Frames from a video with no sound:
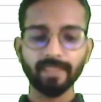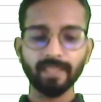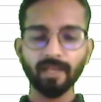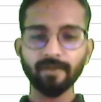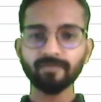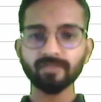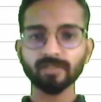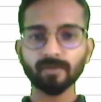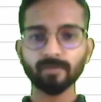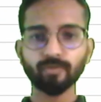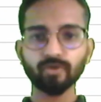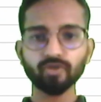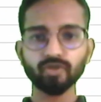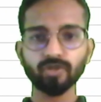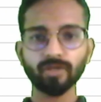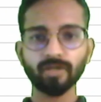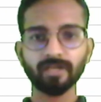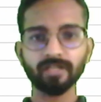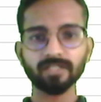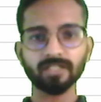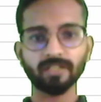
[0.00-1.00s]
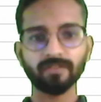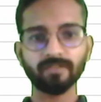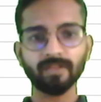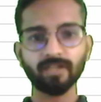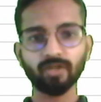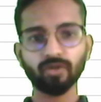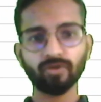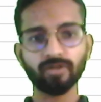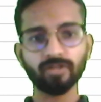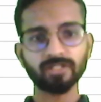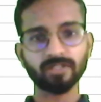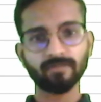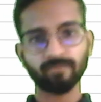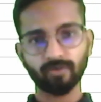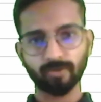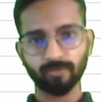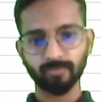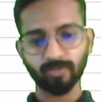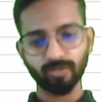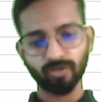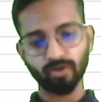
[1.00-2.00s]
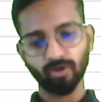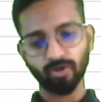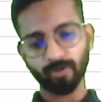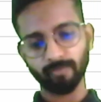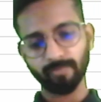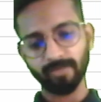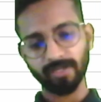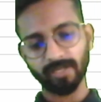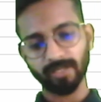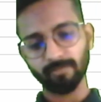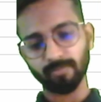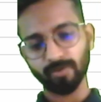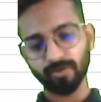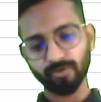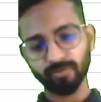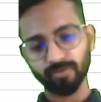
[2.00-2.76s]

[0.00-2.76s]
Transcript: if suppose you are receiving donation from the government, about